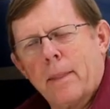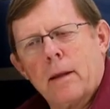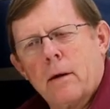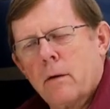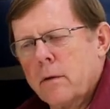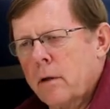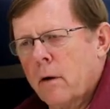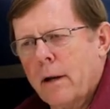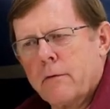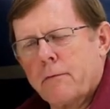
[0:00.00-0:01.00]
You know, you
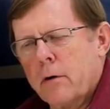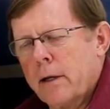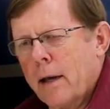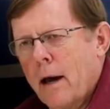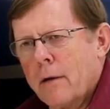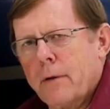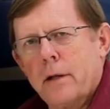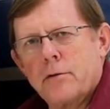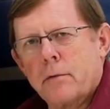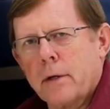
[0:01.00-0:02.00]
don't have to freak out if it
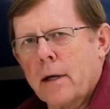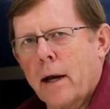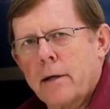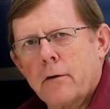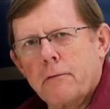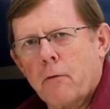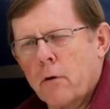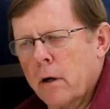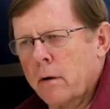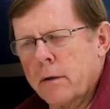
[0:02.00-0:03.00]
hits 390 or
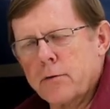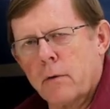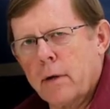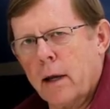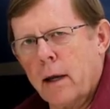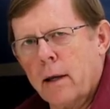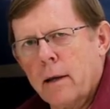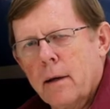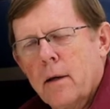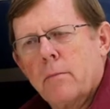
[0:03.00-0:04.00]
400, it's okay,
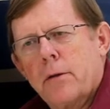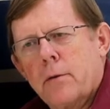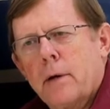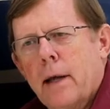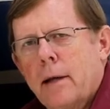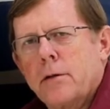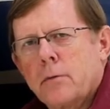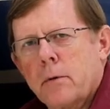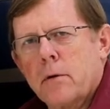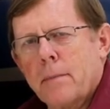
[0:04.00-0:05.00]
but 380 is
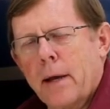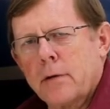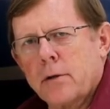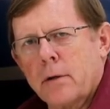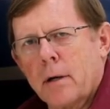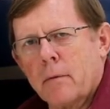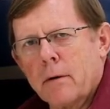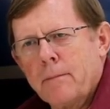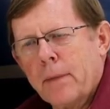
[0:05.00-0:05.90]
really the magic number.